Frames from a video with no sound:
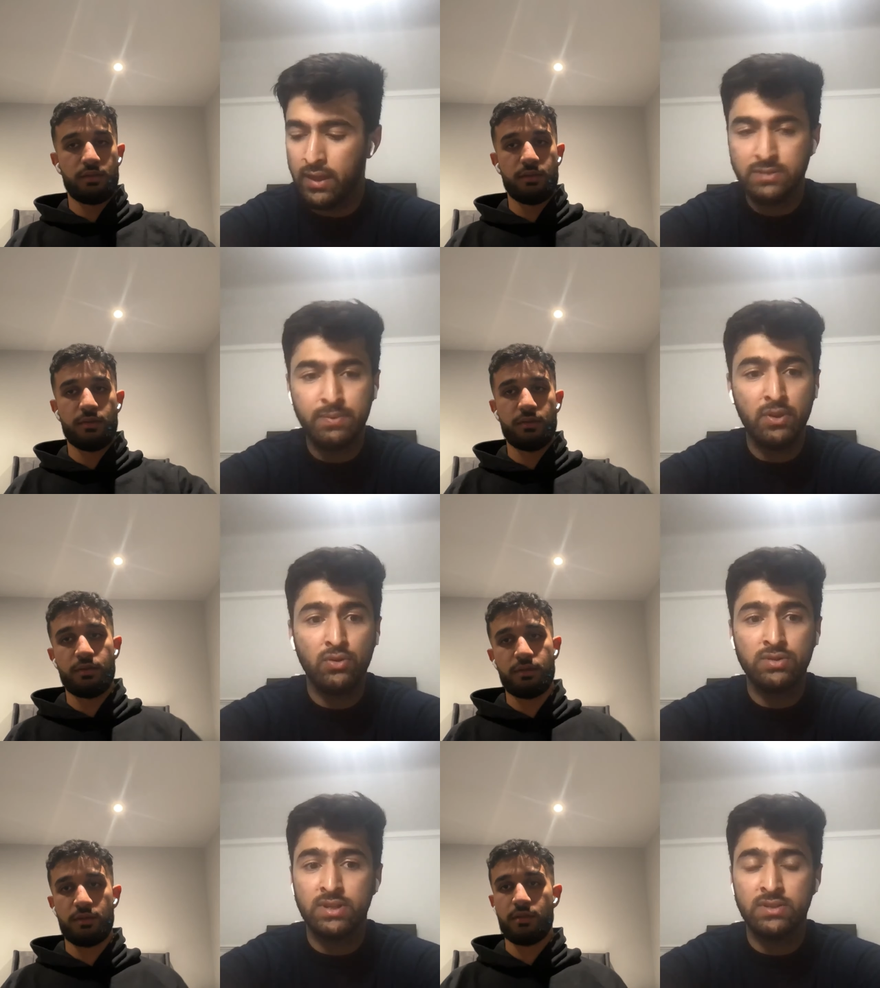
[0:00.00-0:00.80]
Speaker 1: there's been
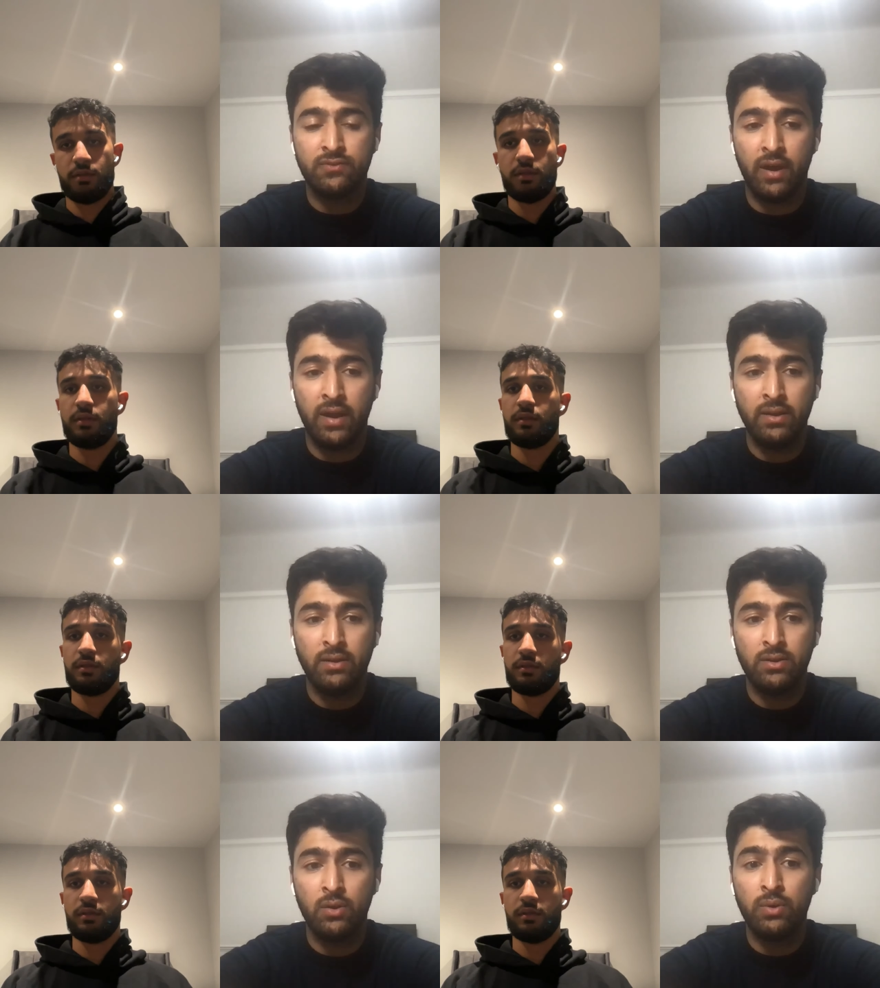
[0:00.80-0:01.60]
no ceasefire,
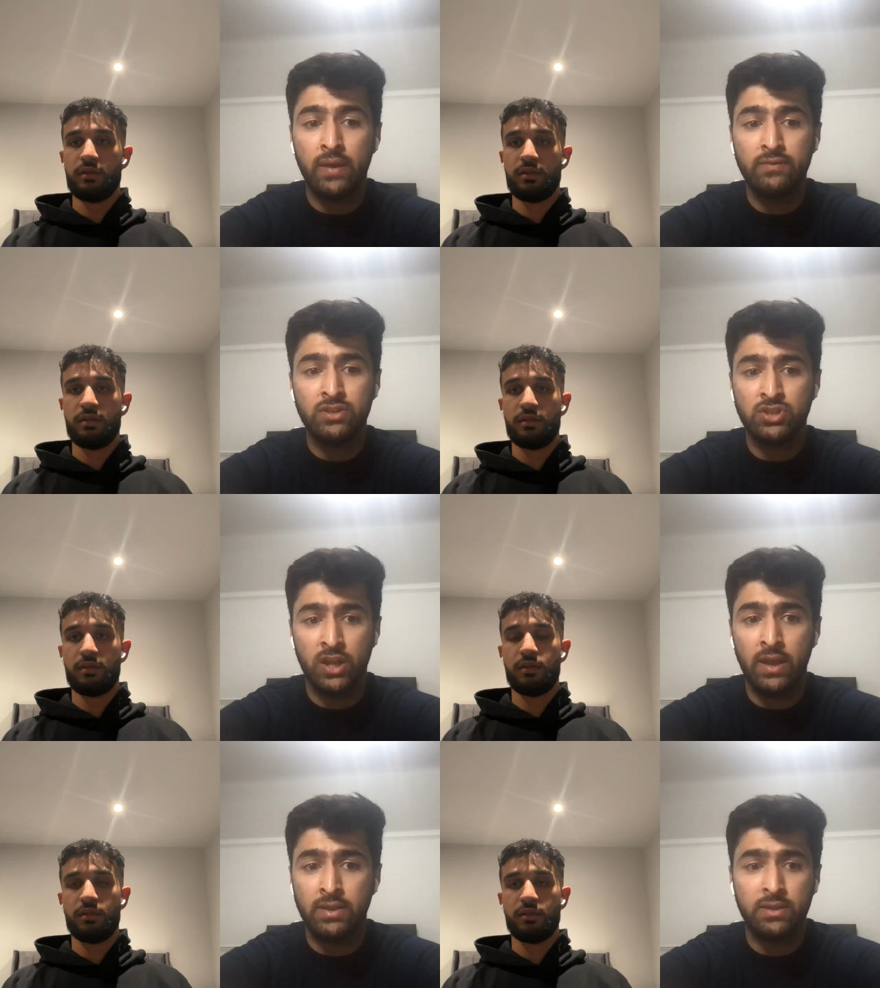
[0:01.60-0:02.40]
no one gives a
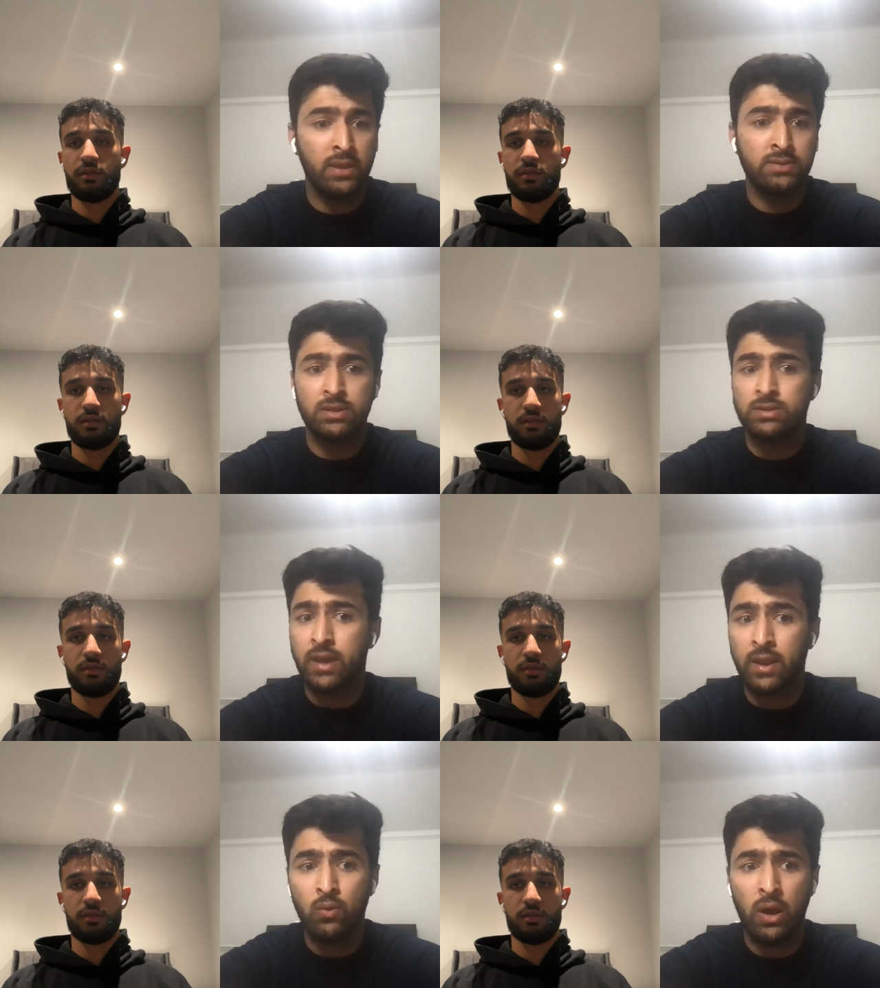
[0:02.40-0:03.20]
shit, and things are just
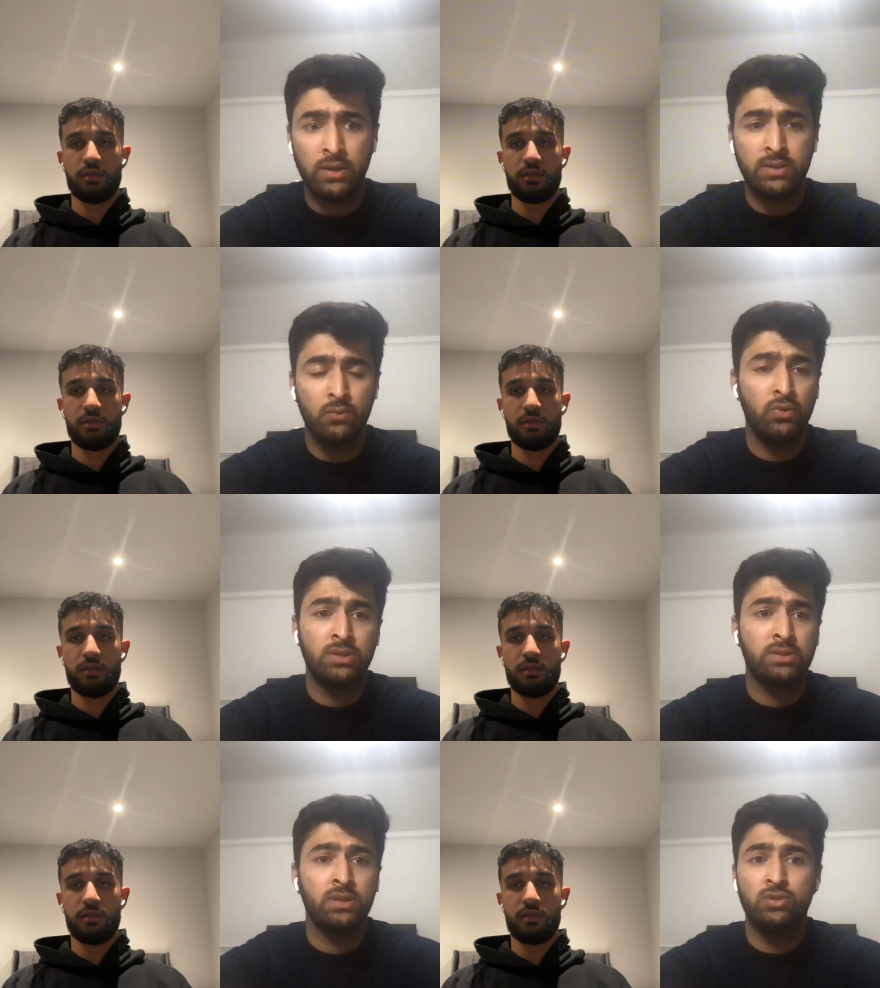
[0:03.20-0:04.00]
getting worse. And we
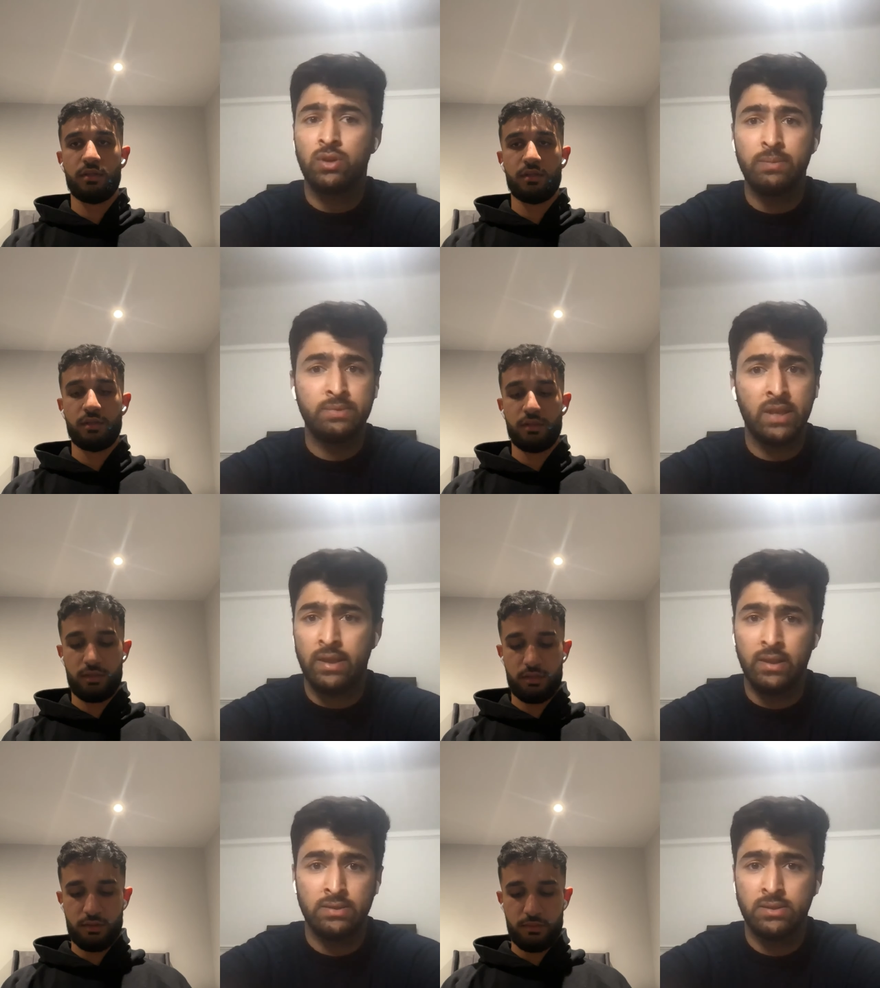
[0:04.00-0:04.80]
just need to keep
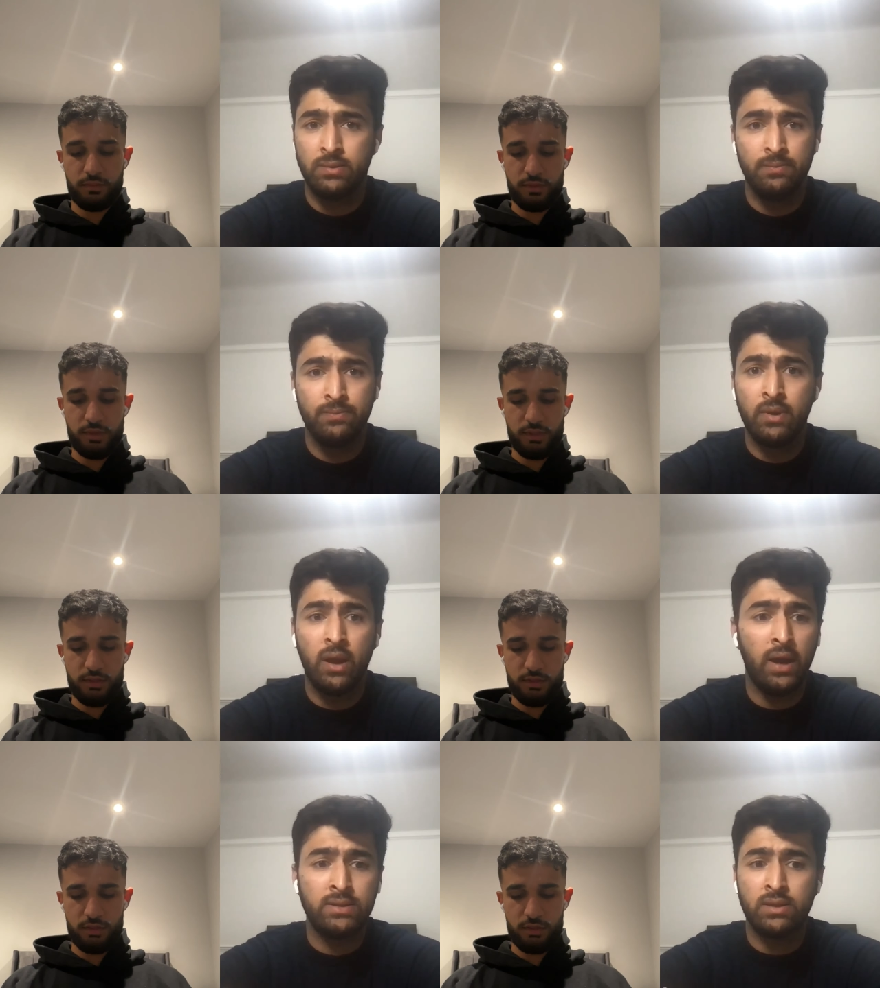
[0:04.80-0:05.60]
saying this
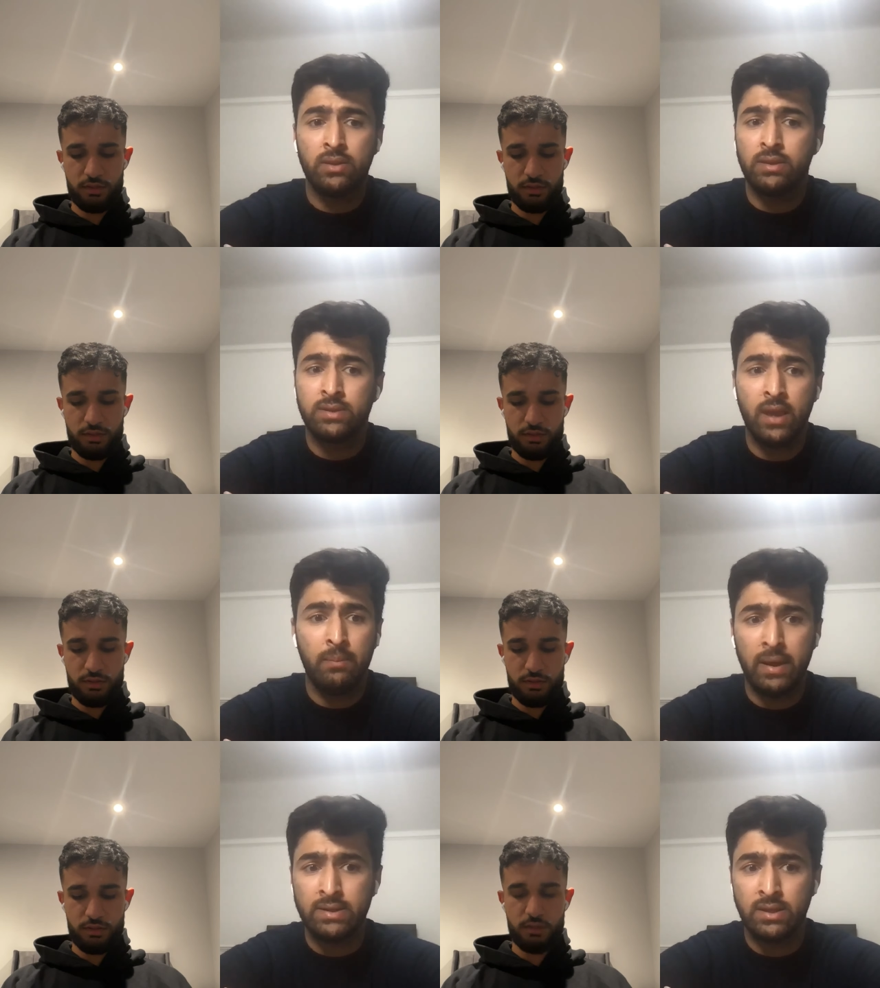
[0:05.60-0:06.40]
until things
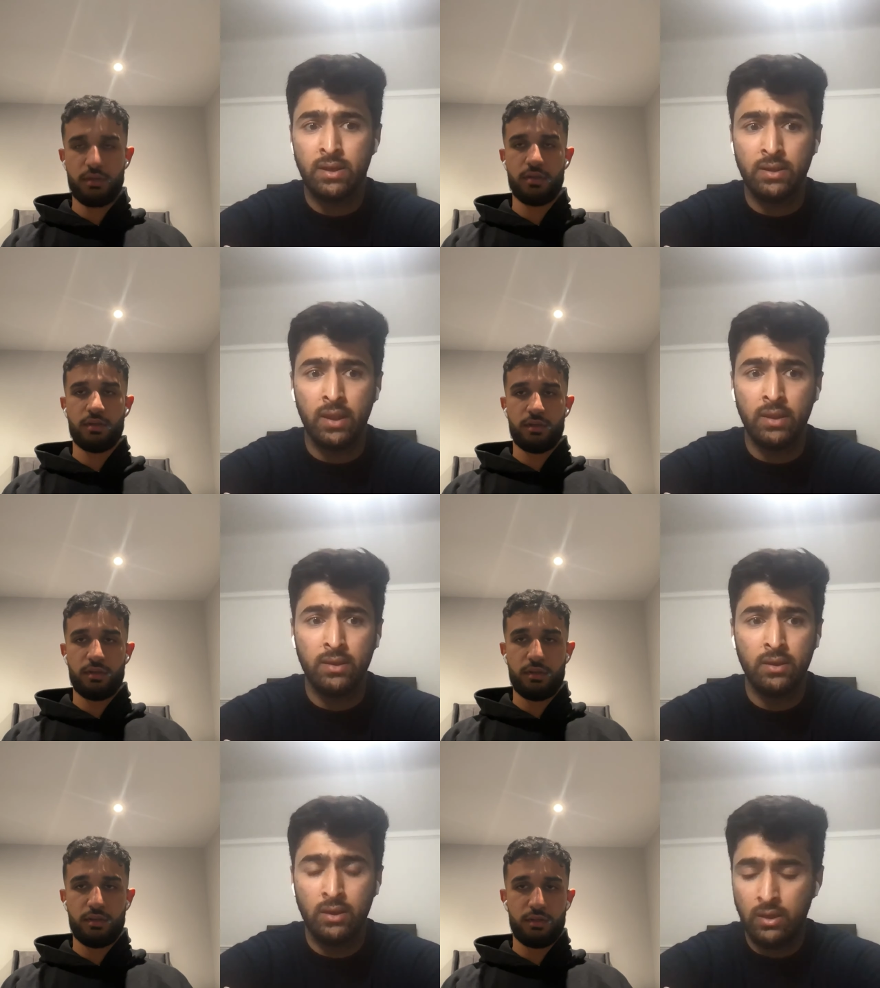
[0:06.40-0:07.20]
get better. And then,